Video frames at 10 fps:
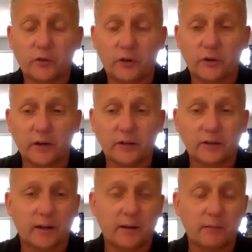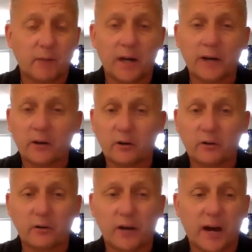There is a
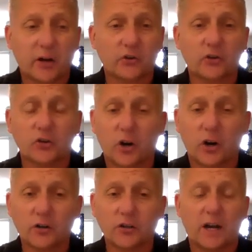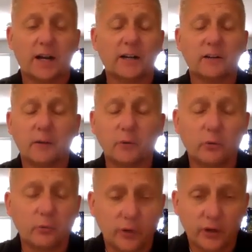minor extra charge. I
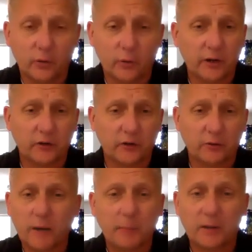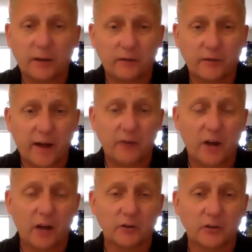don't really know what it is. It might be like
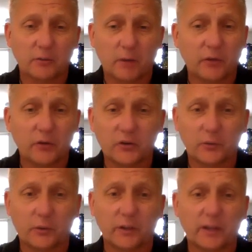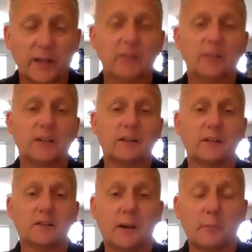$5 a month or something like that to set
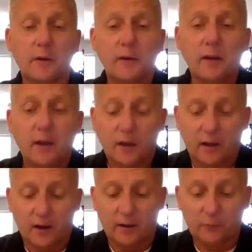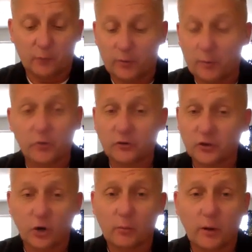this up. Or maybe there's
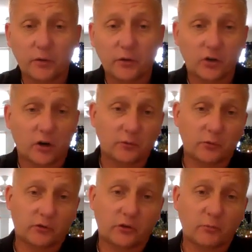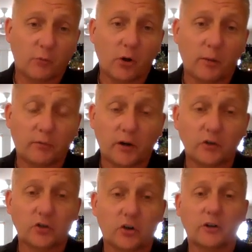no monthly charge, or there's a small upfront
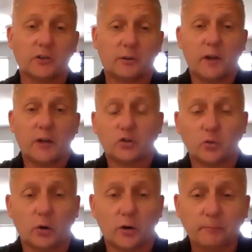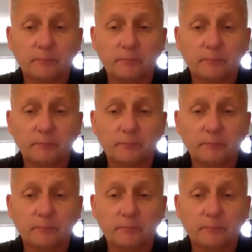charge. I'm not sure.